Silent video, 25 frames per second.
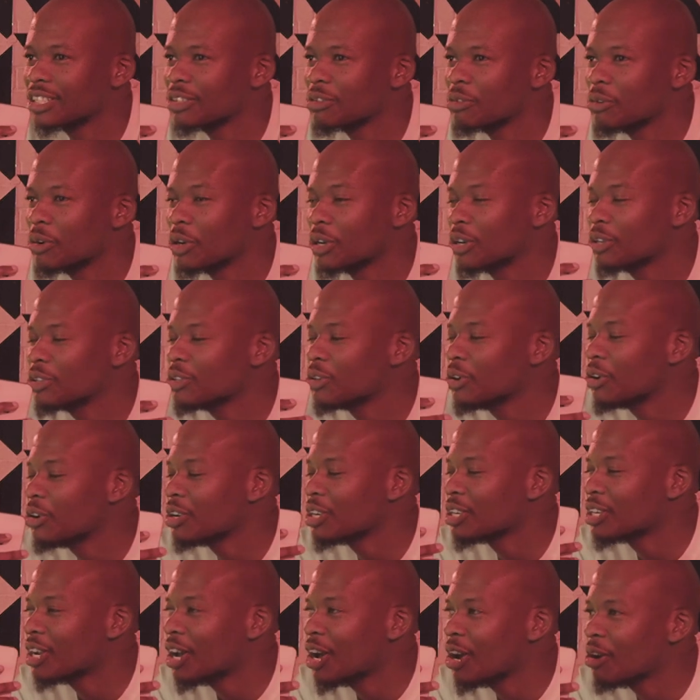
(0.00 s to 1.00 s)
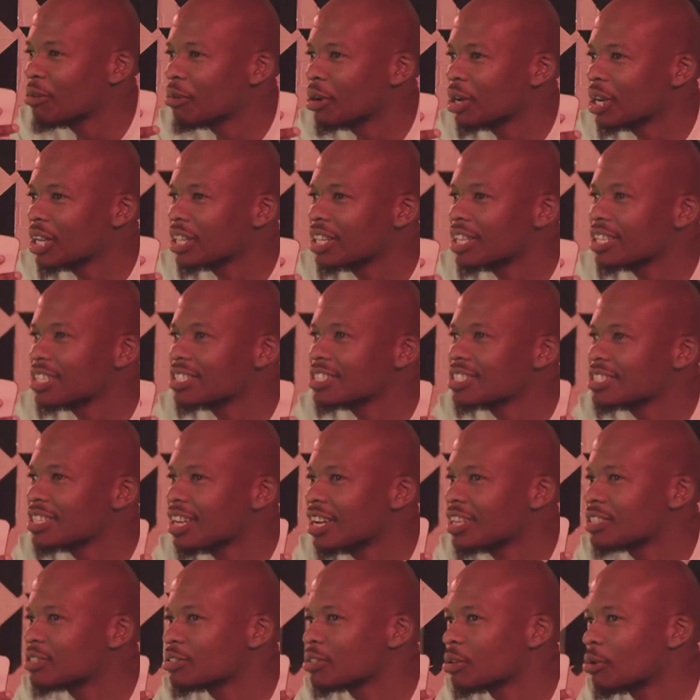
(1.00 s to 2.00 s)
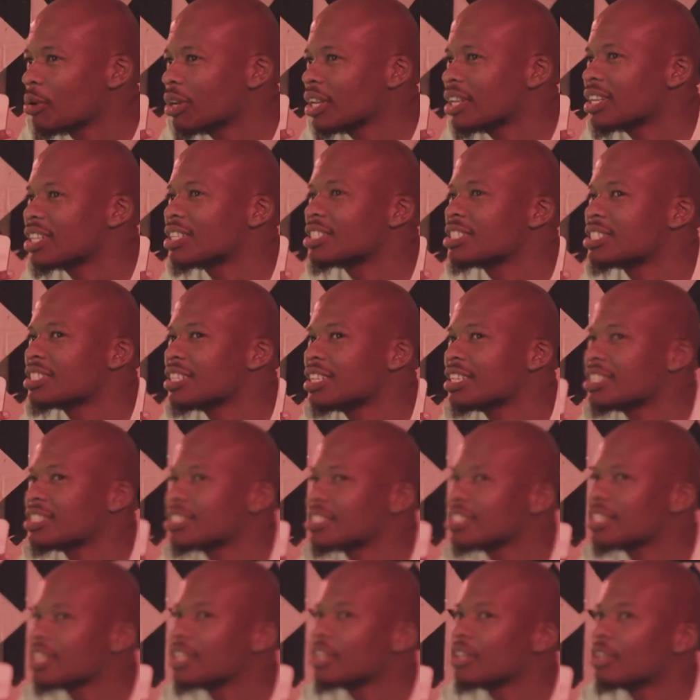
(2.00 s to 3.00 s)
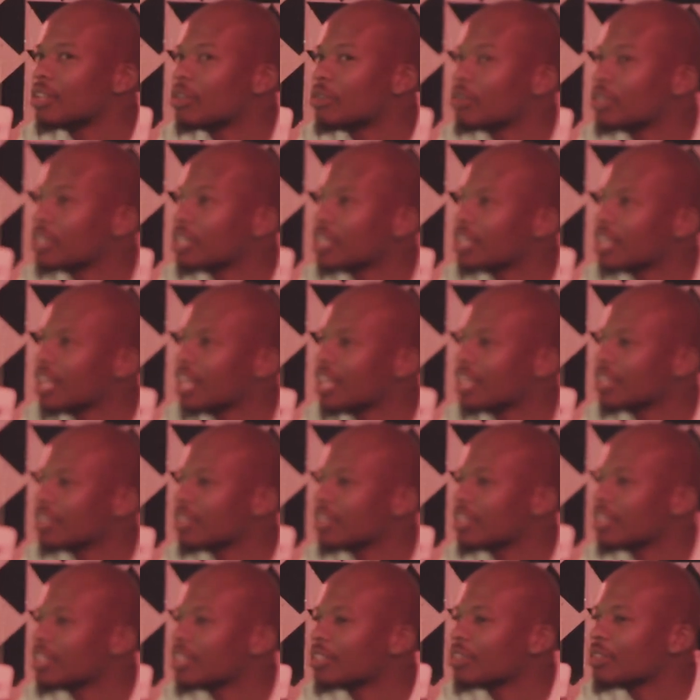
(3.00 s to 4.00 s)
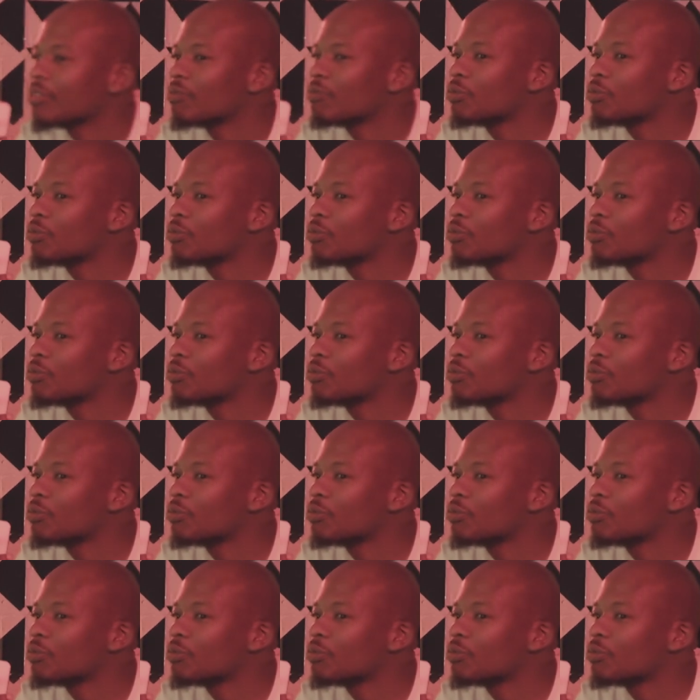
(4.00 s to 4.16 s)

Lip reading: then what are you on now? What are the insights? What are the trends looking like in the